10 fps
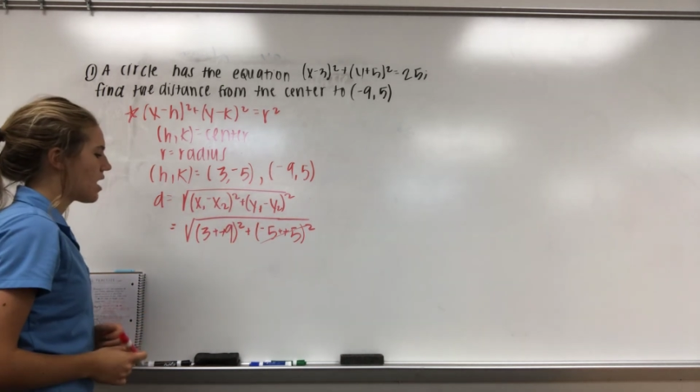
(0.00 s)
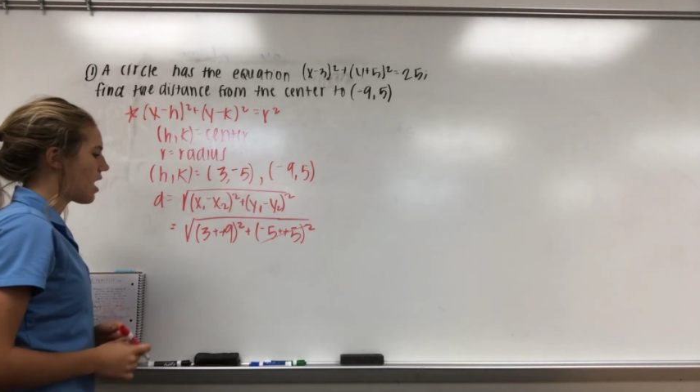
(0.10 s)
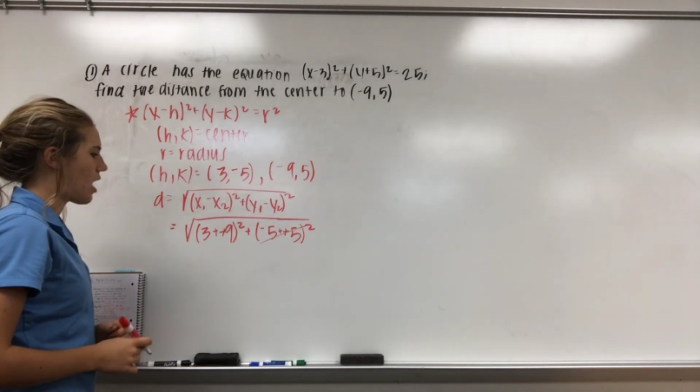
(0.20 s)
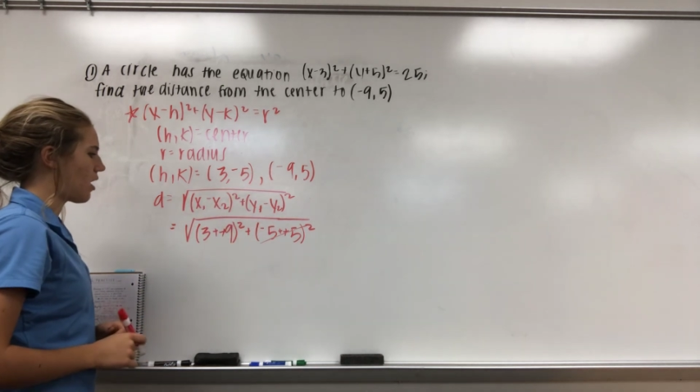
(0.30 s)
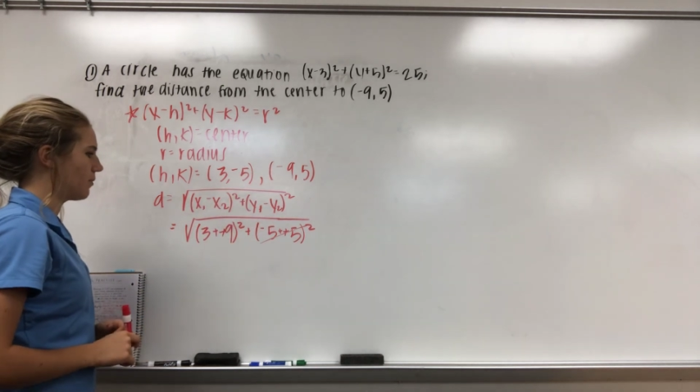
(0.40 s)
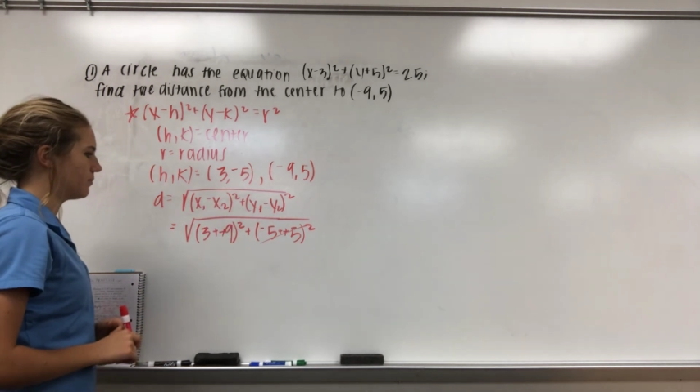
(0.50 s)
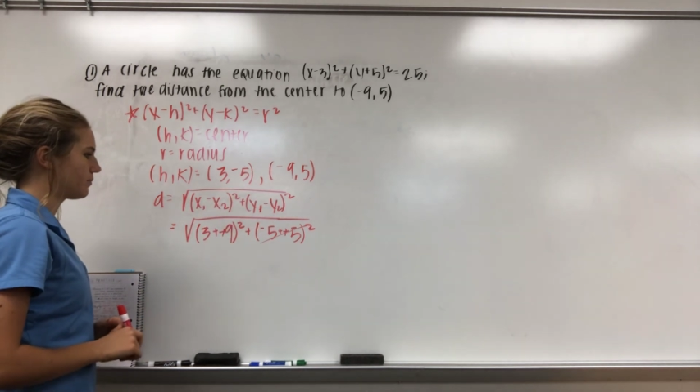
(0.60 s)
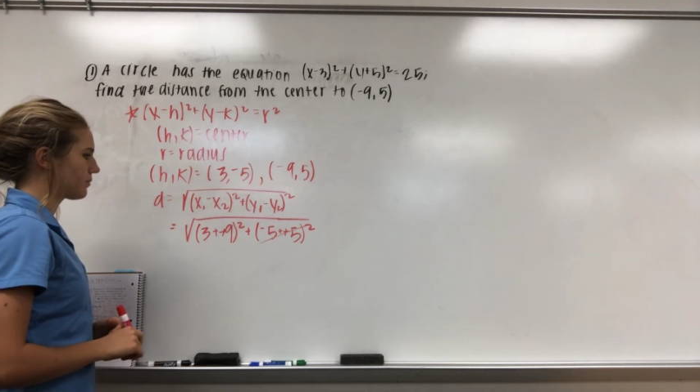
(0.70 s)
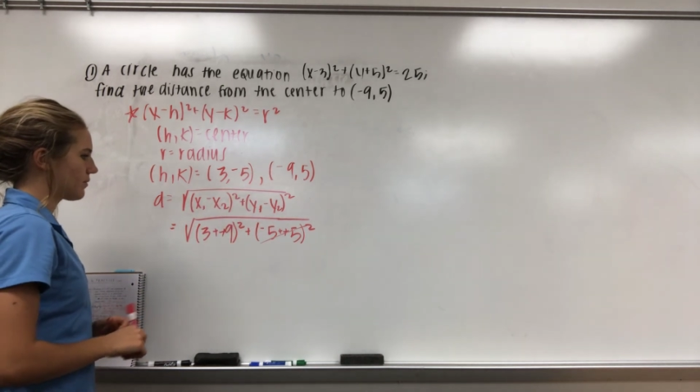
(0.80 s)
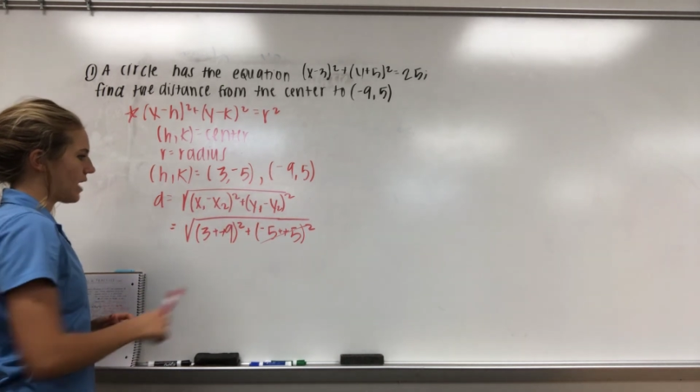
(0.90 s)

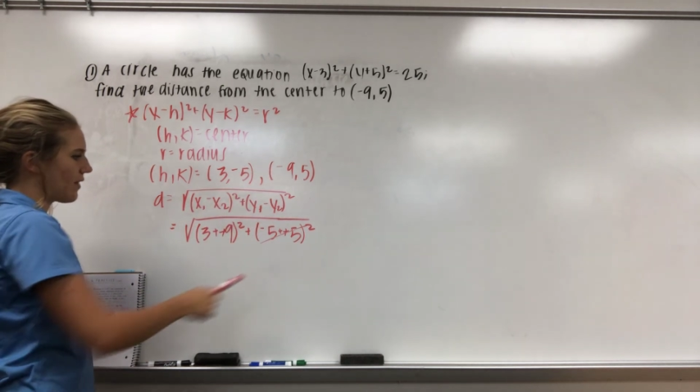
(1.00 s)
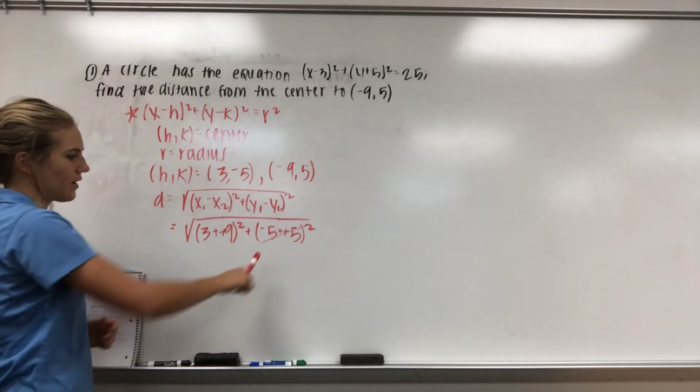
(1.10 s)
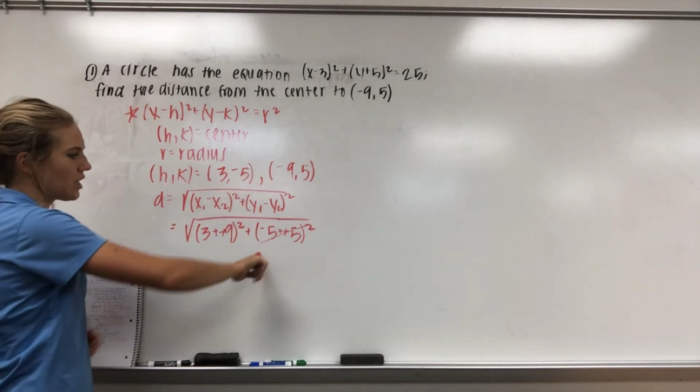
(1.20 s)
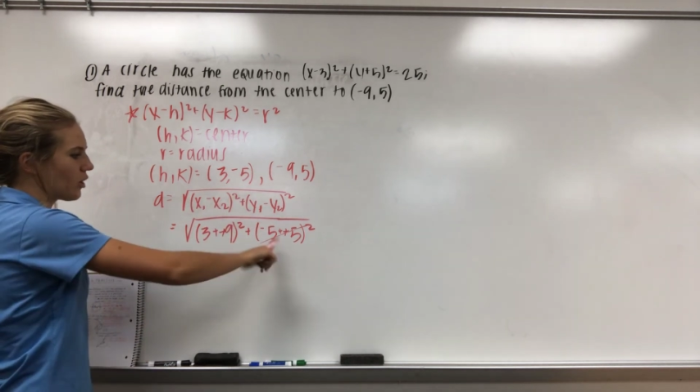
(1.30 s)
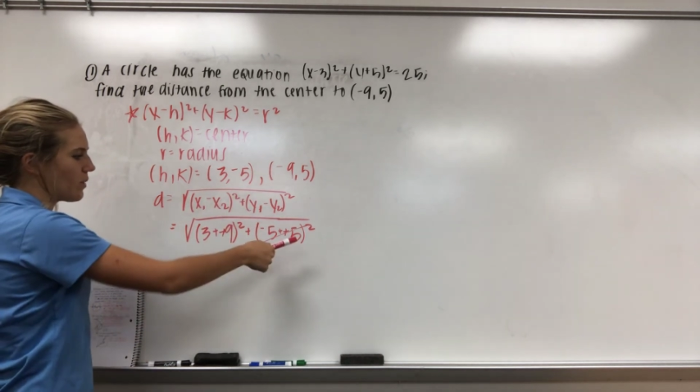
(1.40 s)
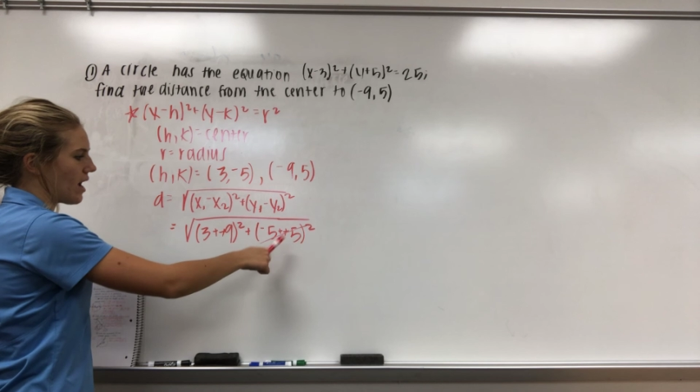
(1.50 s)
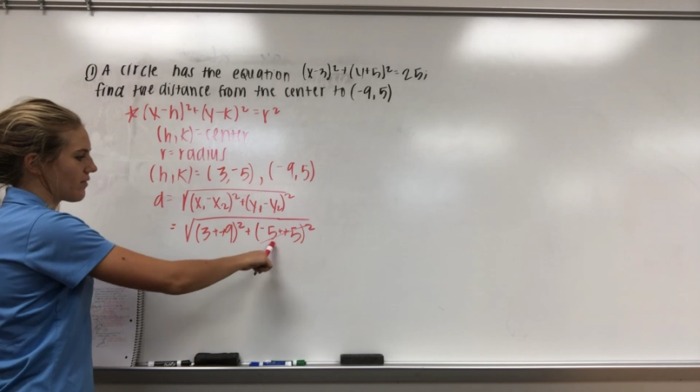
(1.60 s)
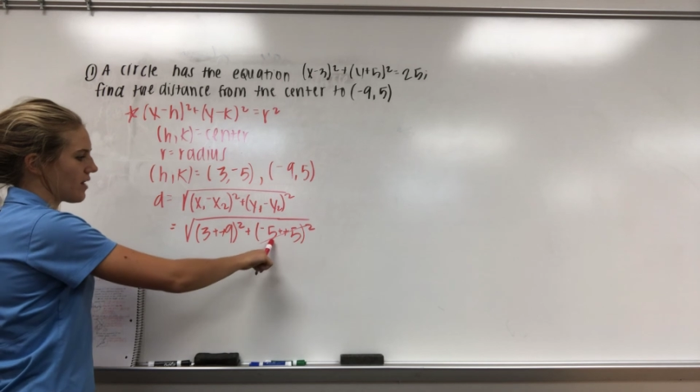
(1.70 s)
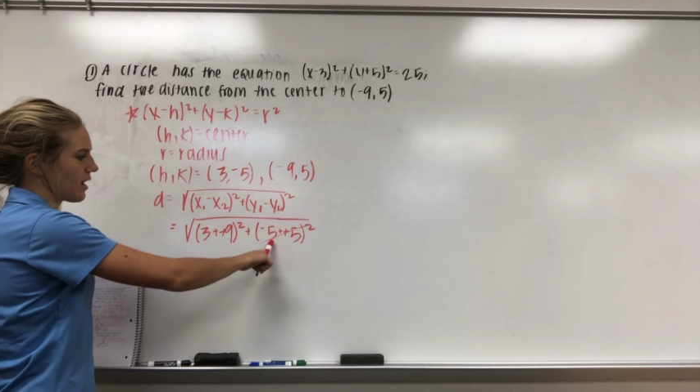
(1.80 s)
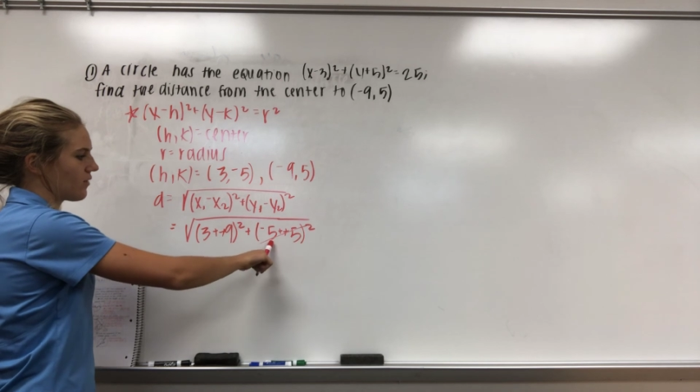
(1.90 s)
And then here we have
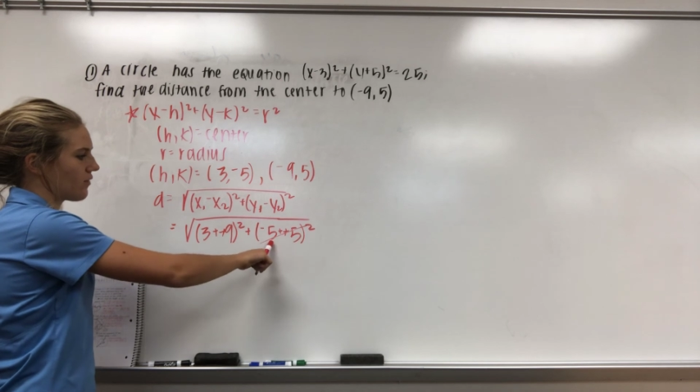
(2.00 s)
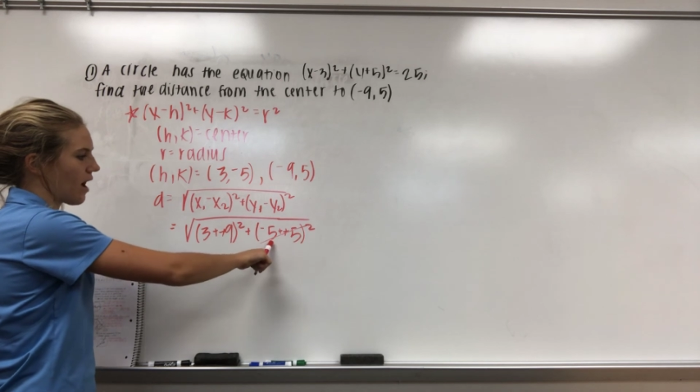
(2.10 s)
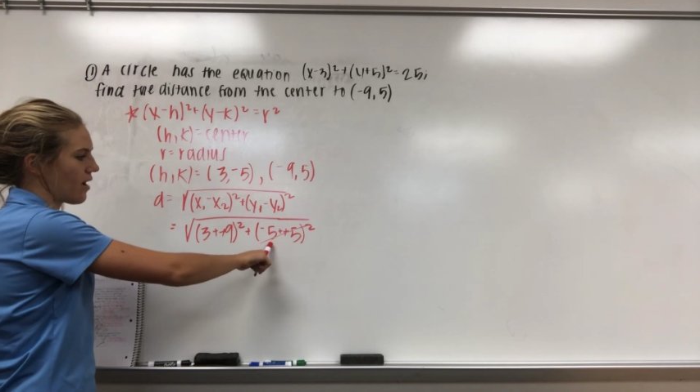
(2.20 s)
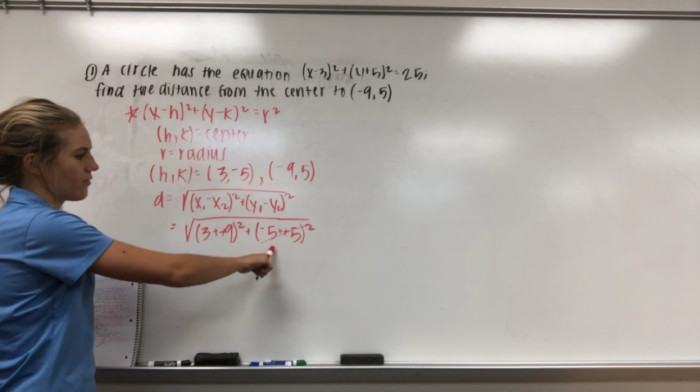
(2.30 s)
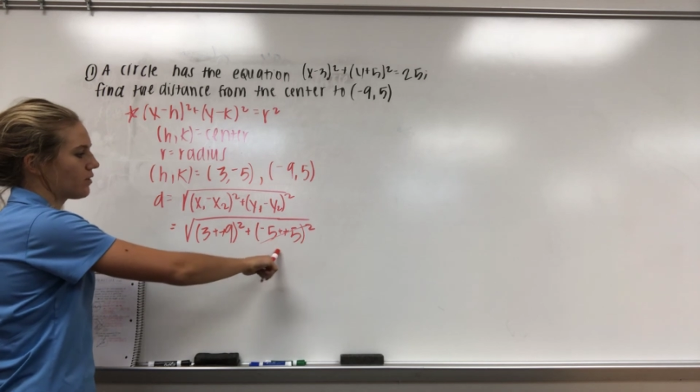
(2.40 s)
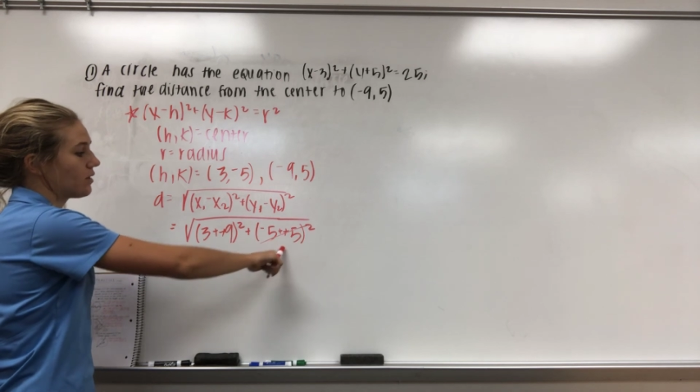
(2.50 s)
-5